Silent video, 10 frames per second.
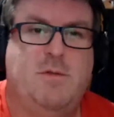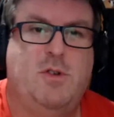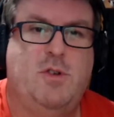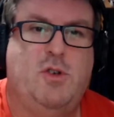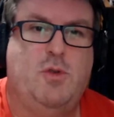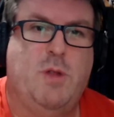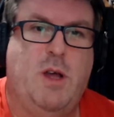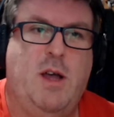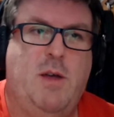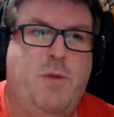
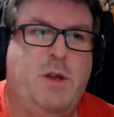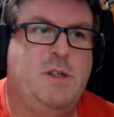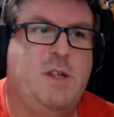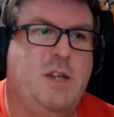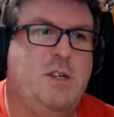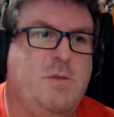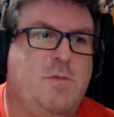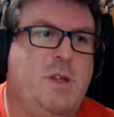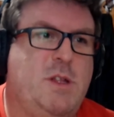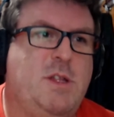Triple
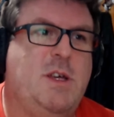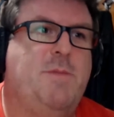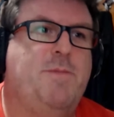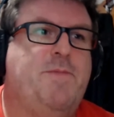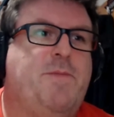presentation with um,